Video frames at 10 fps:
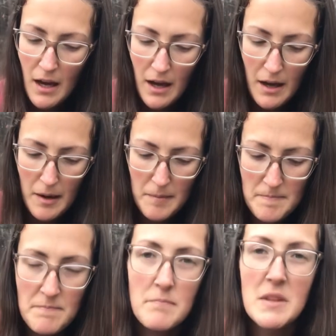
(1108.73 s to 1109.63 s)

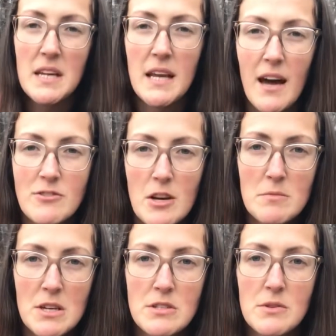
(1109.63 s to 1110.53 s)
But then after I'm
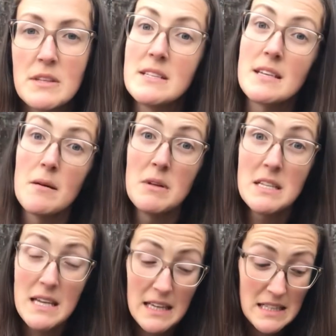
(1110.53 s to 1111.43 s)
done doing this, I'm going
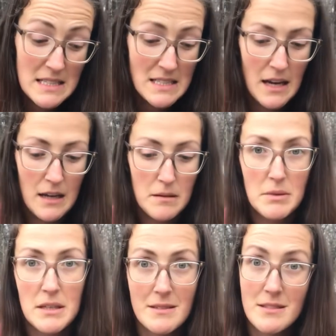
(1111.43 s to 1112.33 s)
to take it inside
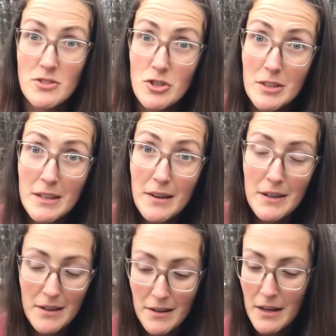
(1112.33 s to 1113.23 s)
because it's chilly out
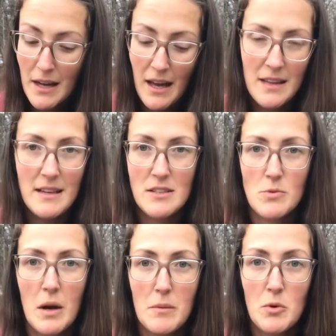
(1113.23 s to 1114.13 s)
here, and that's
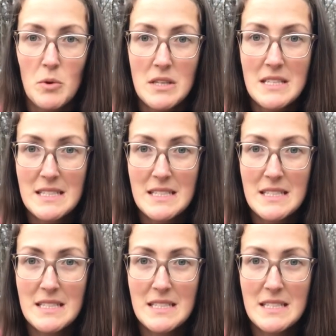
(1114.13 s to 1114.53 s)
where I'm going to